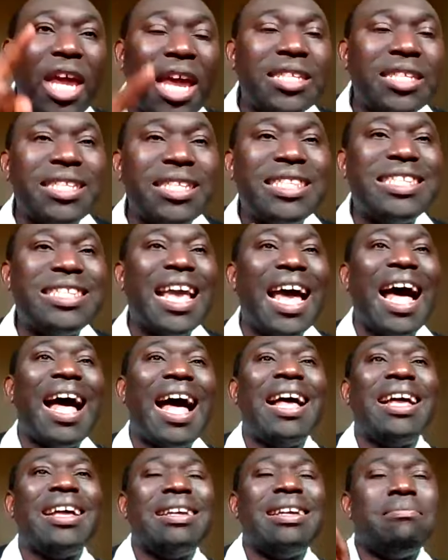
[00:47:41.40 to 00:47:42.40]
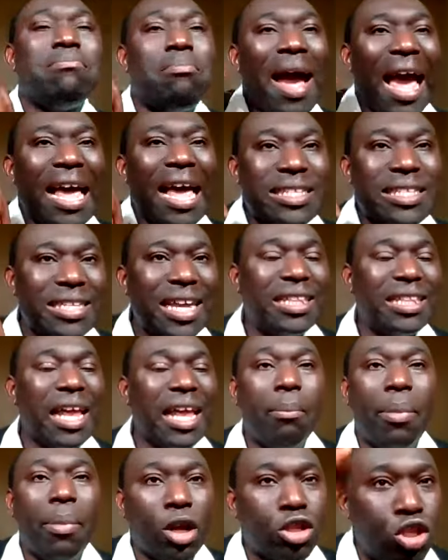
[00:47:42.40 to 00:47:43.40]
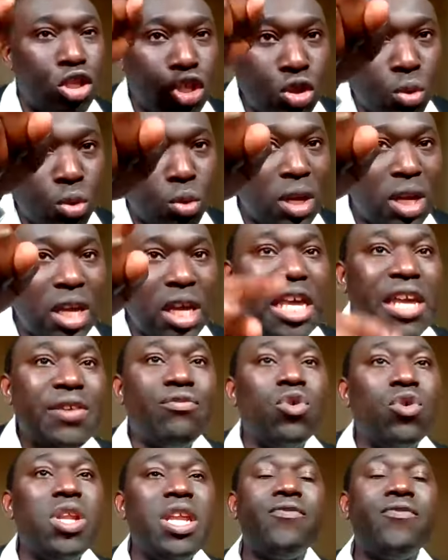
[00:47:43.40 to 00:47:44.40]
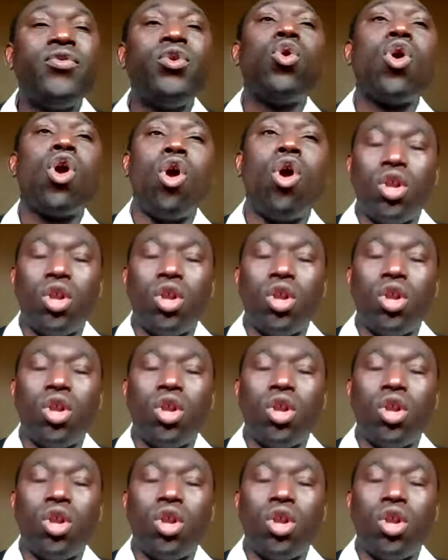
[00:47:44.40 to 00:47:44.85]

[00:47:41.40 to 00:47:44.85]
change their mindset about you, even if you